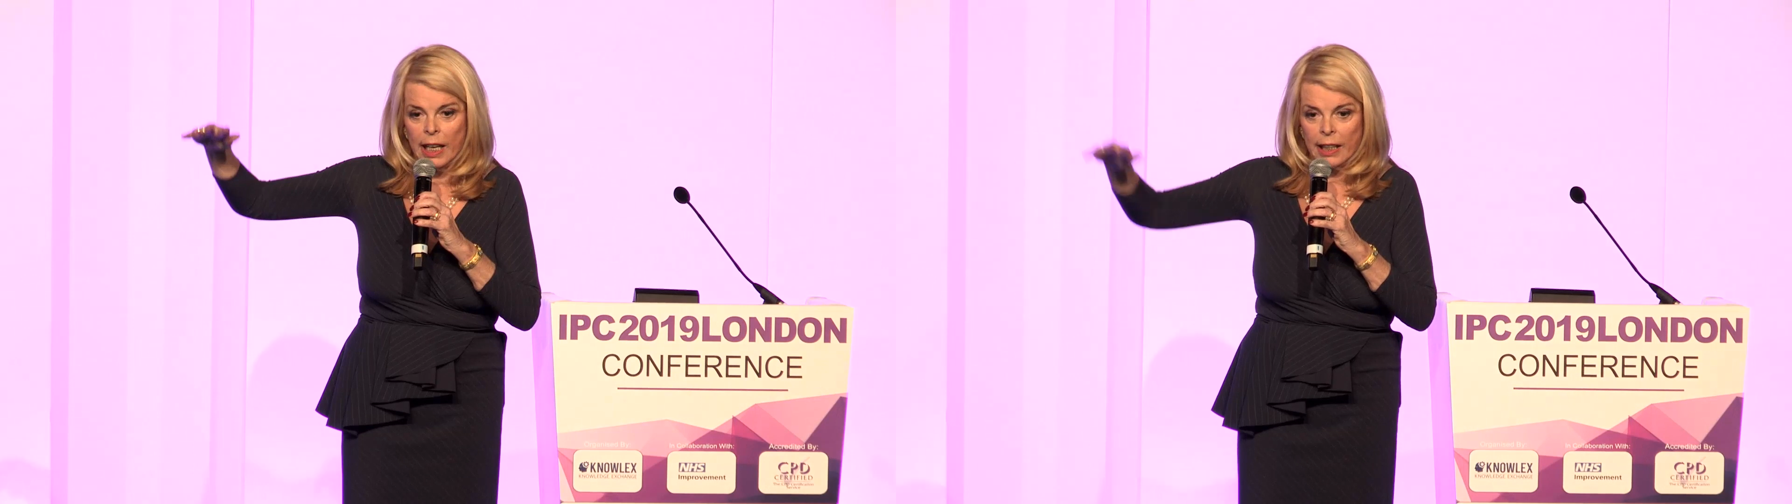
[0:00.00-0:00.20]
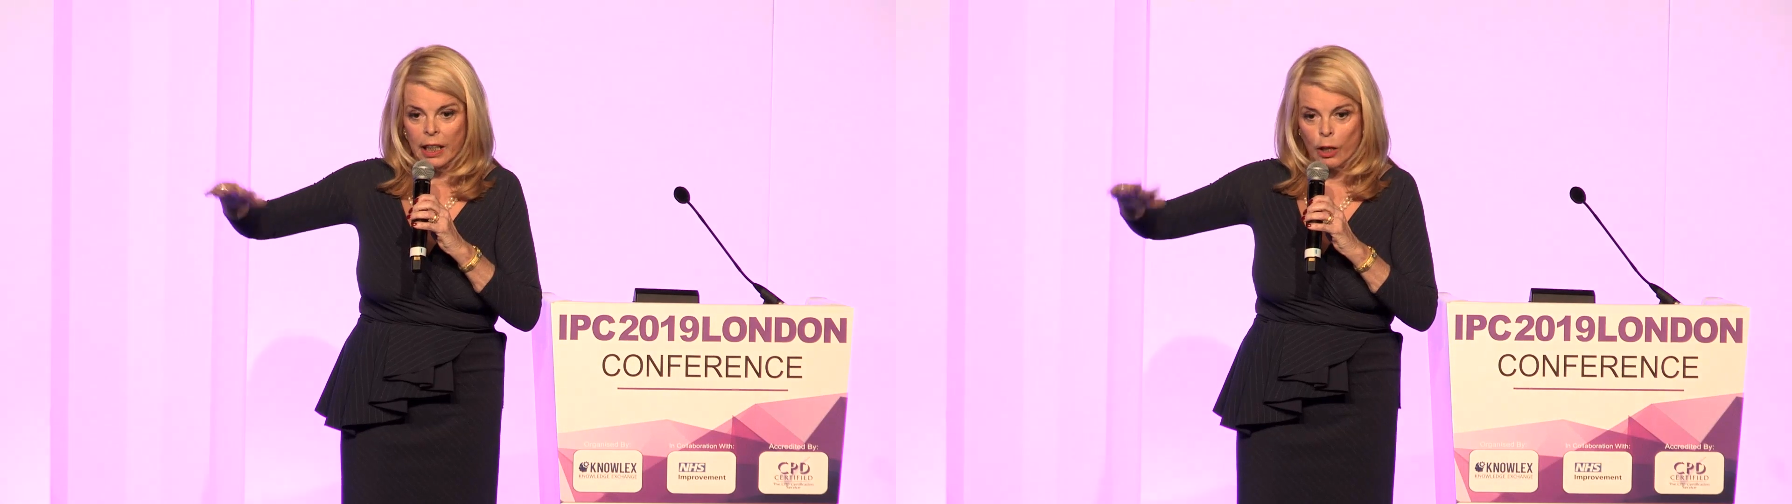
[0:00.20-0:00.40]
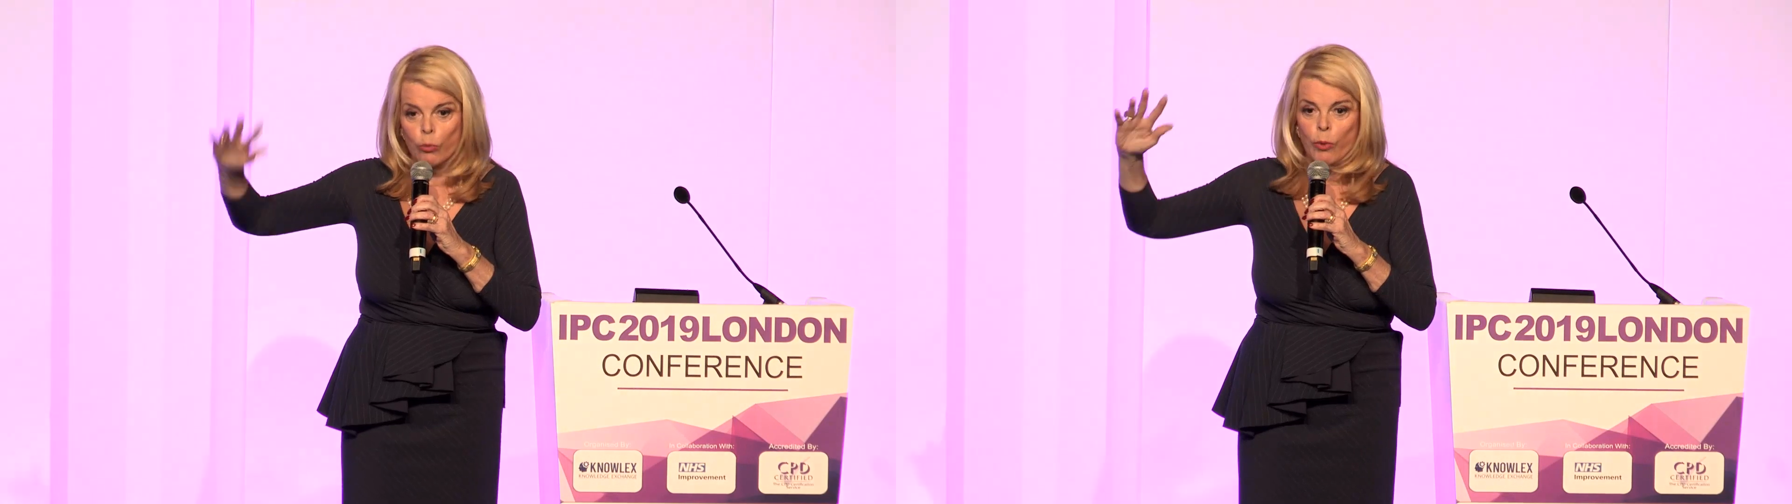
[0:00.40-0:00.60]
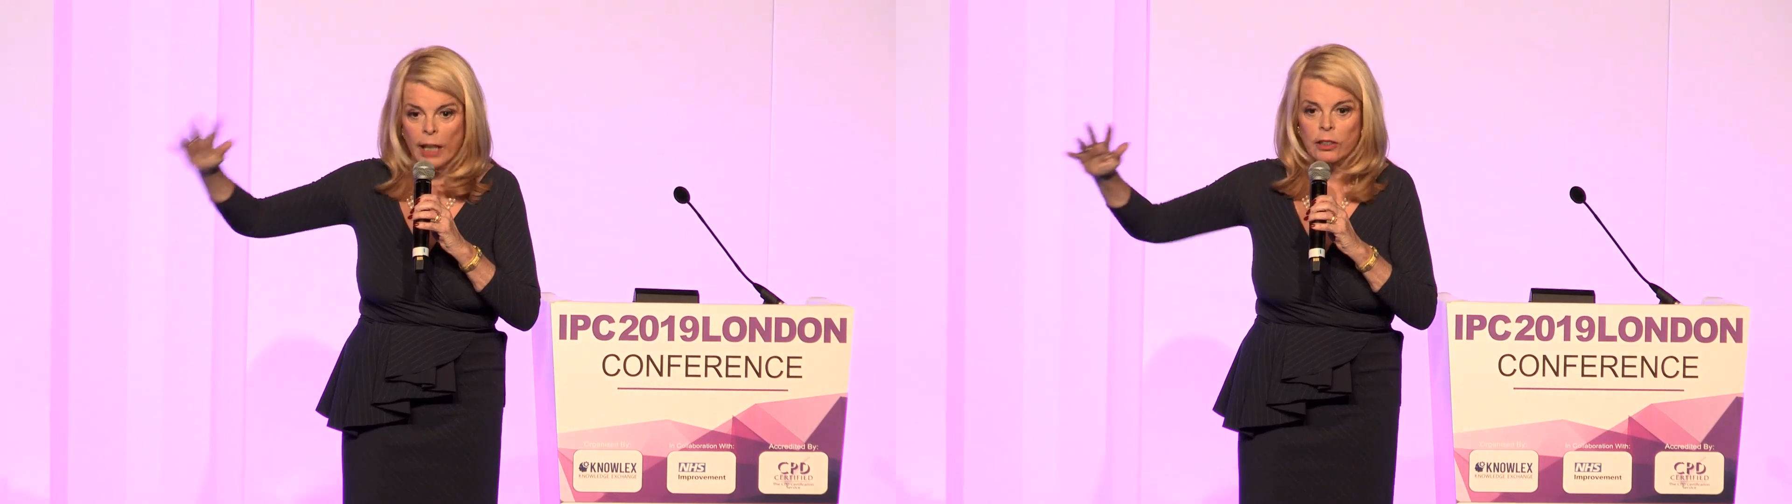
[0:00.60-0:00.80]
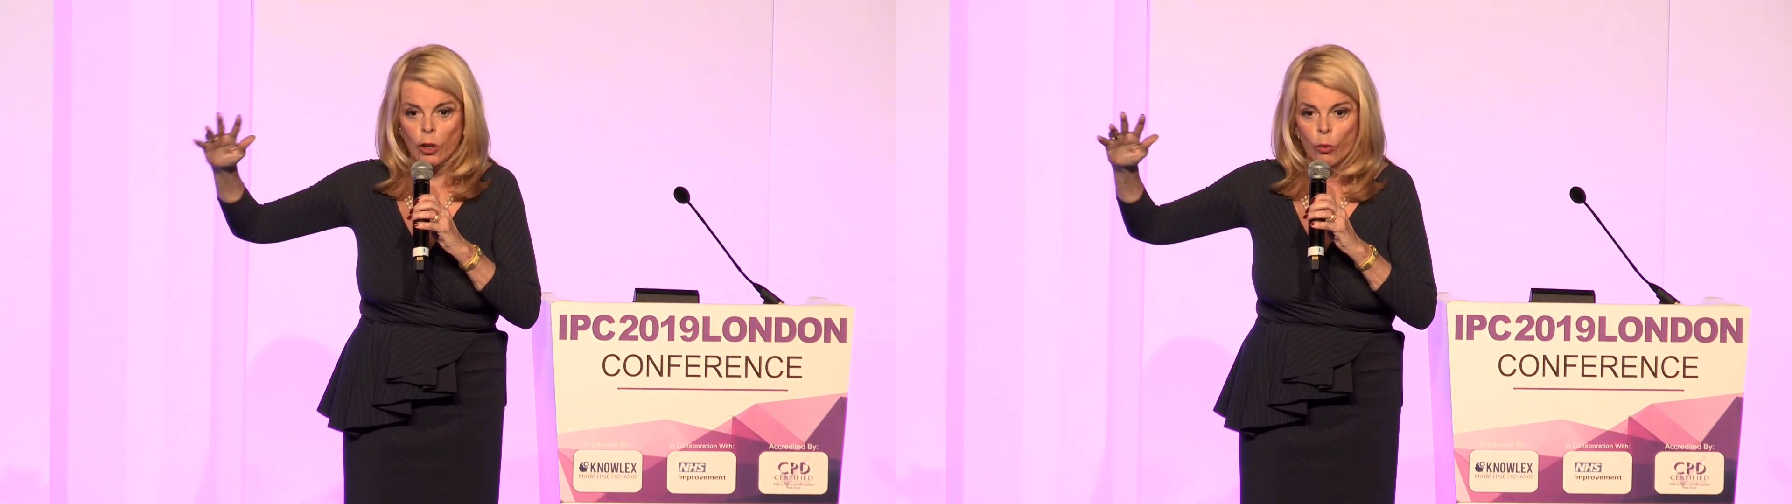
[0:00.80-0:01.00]
getting it
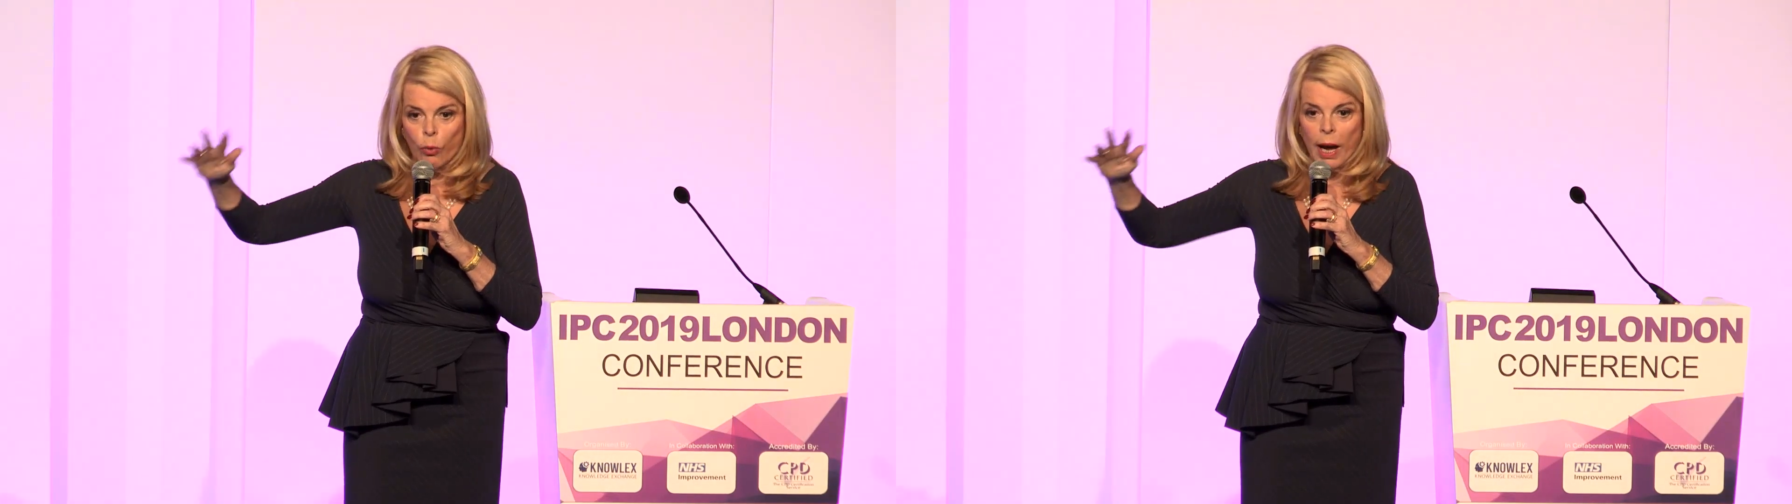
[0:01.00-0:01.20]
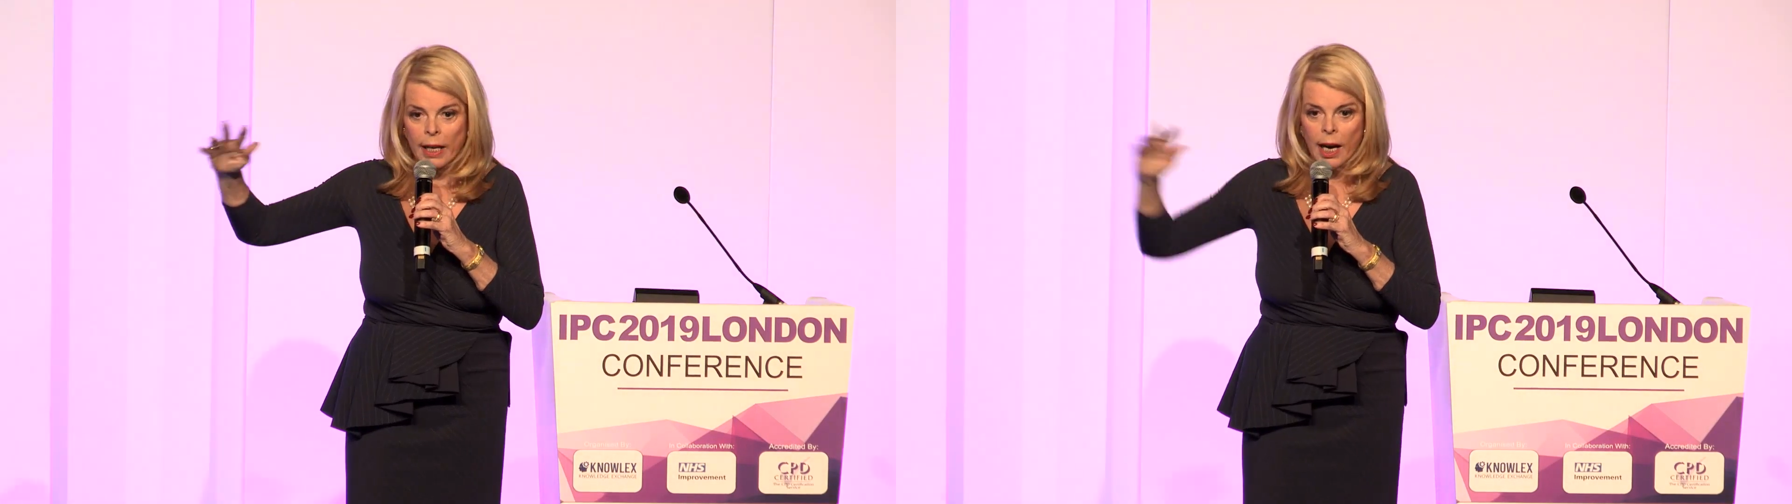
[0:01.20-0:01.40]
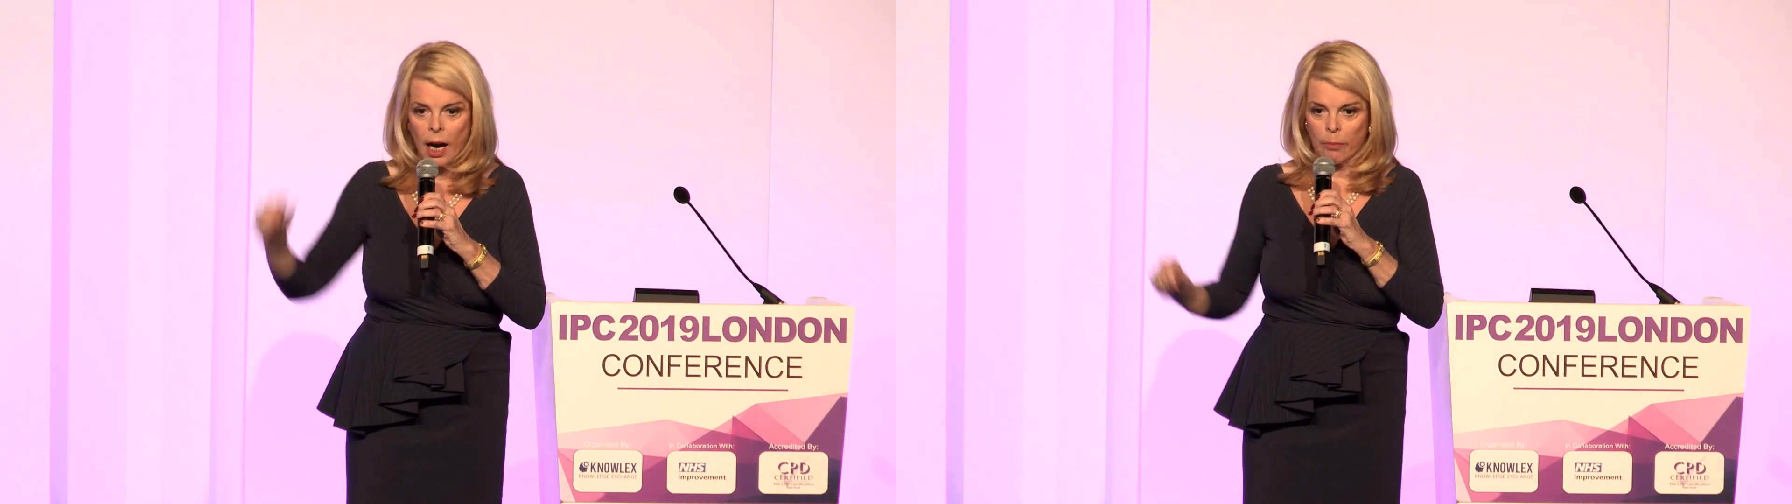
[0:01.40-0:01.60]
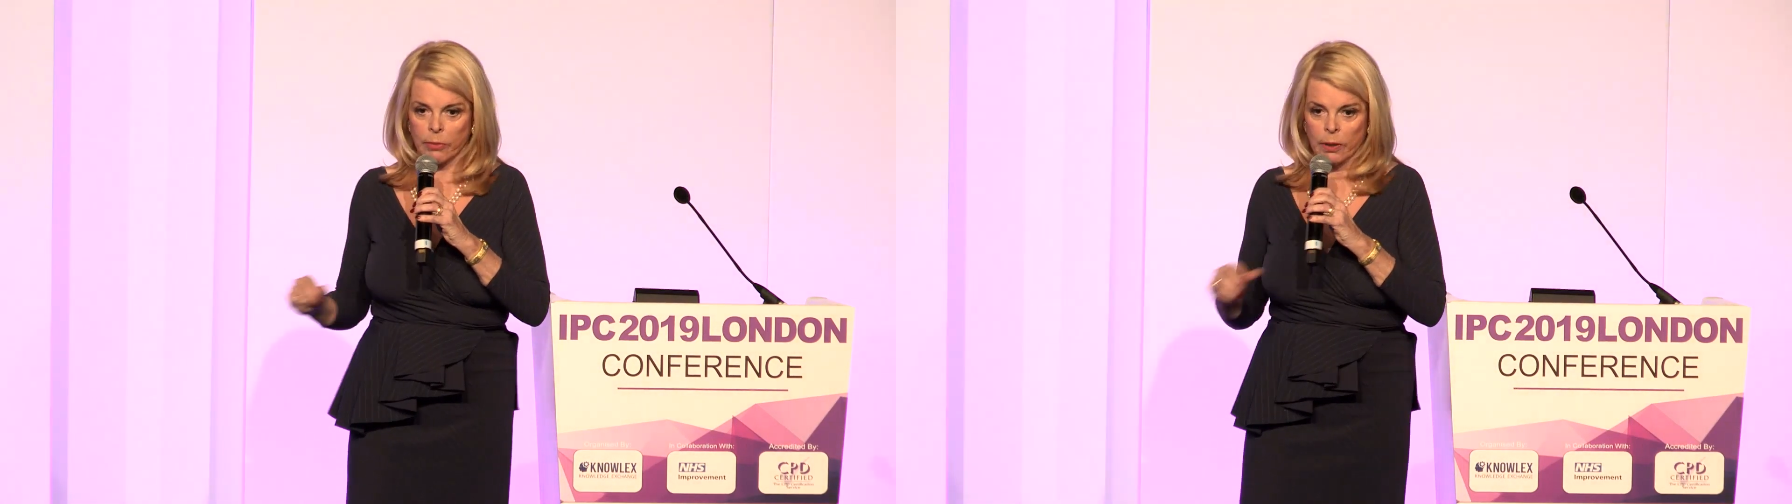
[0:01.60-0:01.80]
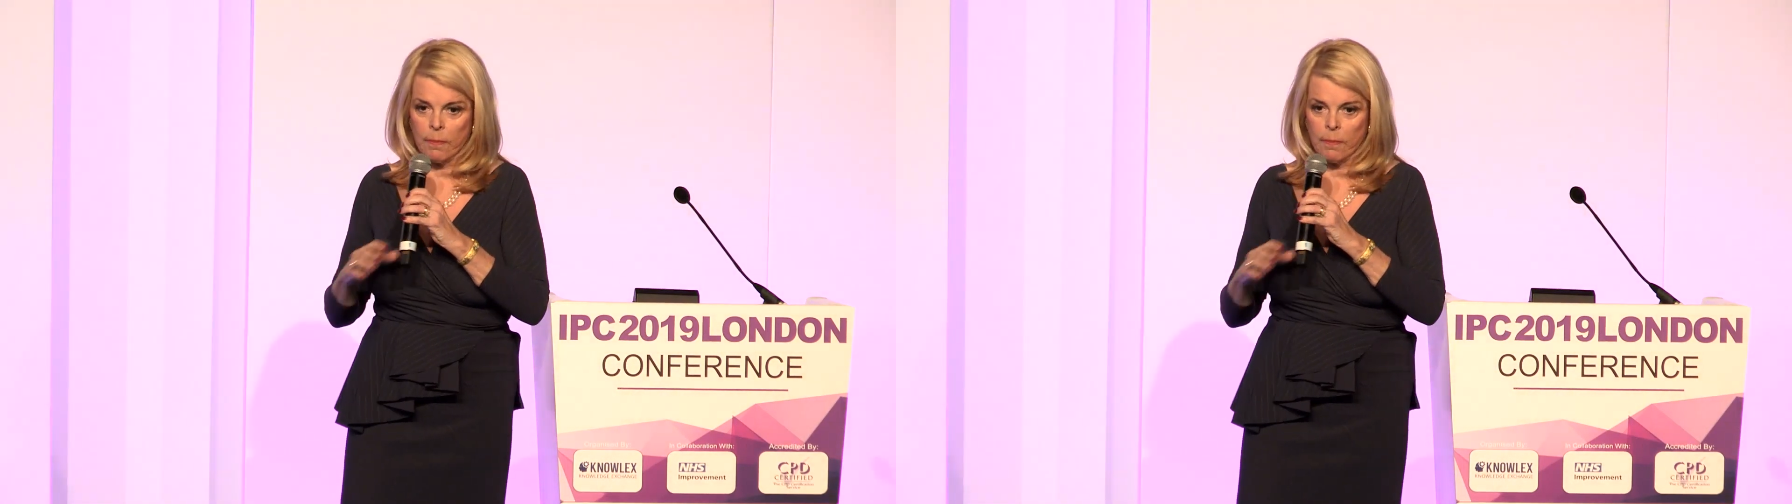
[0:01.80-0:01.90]
went way up.